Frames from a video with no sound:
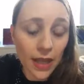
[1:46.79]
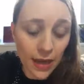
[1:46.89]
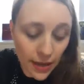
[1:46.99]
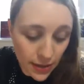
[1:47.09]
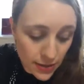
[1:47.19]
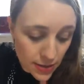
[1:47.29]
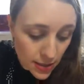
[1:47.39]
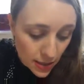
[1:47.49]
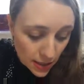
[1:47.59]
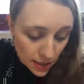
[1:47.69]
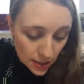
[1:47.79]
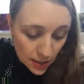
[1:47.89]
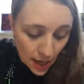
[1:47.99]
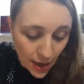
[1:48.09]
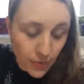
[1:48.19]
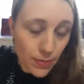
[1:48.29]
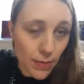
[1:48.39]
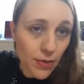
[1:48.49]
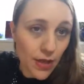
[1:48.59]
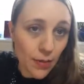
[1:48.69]
And I
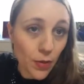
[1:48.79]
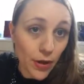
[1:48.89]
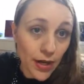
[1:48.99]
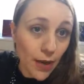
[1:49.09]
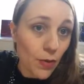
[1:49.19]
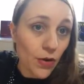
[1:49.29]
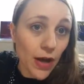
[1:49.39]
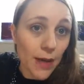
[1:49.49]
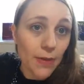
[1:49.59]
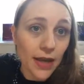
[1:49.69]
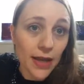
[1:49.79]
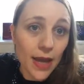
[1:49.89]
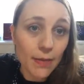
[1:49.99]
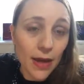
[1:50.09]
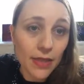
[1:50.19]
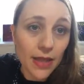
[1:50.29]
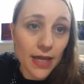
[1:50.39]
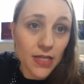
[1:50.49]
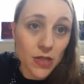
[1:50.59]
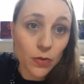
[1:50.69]
remember that morning I woke up and I came out in the
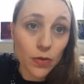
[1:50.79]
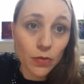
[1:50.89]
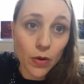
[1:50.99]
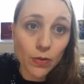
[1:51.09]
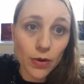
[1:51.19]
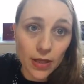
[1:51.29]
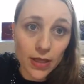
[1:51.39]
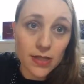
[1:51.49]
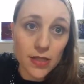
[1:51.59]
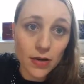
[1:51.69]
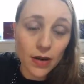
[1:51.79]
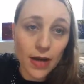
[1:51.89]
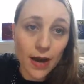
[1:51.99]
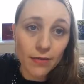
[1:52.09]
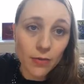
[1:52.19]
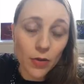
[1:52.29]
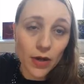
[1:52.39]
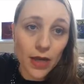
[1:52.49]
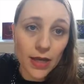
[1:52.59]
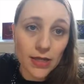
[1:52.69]
kitchen when we were really considering having more
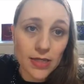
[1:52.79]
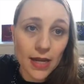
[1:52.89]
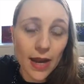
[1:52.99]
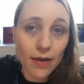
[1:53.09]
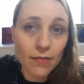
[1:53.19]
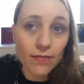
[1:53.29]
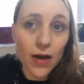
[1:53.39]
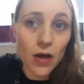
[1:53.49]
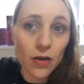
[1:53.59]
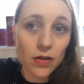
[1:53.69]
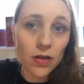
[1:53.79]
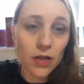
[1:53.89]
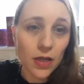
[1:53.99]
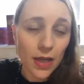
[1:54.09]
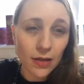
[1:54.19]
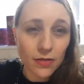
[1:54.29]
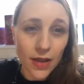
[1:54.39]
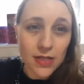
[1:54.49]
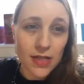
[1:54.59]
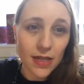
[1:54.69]
kids, and I felt
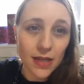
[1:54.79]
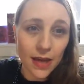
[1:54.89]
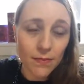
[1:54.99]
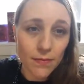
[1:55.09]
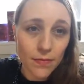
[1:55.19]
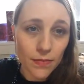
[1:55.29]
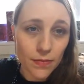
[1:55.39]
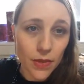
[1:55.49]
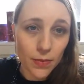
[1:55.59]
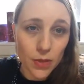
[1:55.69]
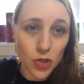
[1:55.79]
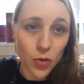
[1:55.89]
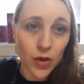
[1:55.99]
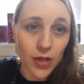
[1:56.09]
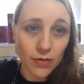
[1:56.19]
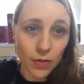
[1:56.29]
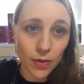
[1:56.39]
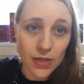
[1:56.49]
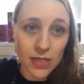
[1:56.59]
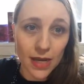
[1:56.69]
convicted that the majority of the
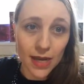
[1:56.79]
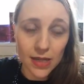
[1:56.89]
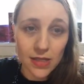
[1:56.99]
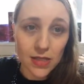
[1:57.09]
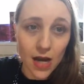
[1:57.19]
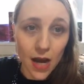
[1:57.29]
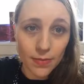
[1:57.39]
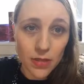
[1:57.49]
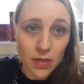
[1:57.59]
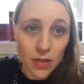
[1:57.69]
reasons I had stopped,